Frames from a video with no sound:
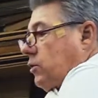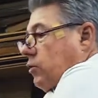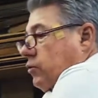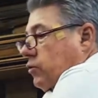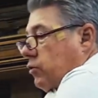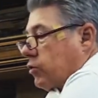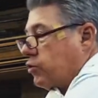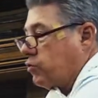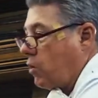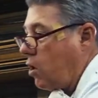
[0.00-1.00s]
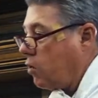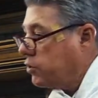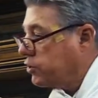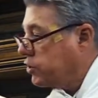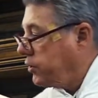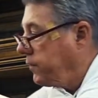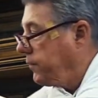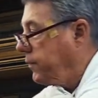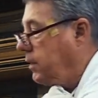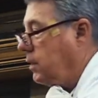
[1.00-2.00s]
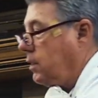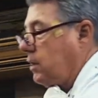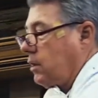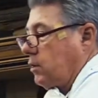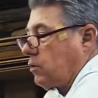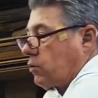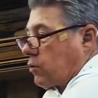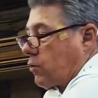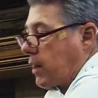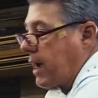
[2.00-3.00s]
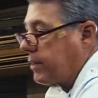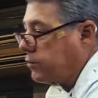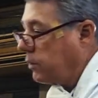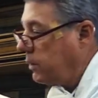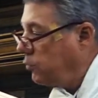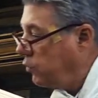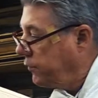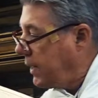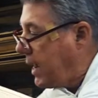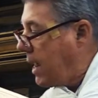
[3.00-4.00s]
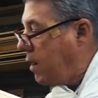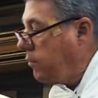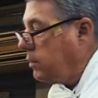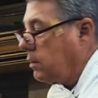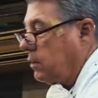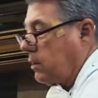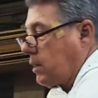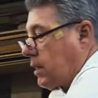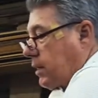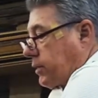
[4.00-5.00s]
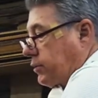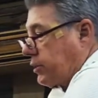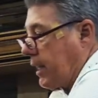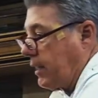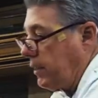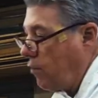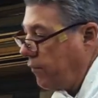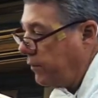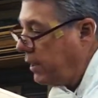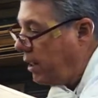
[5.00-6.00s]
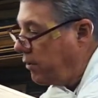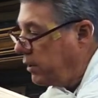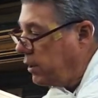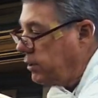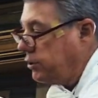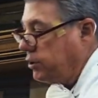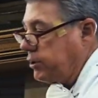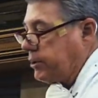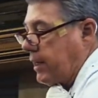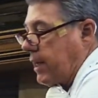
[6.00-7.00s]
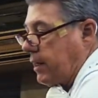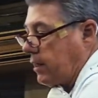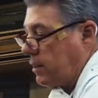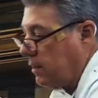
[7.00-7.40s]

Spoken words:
you do your strokes, you'll gradually move down, sanding over the area you just sanded.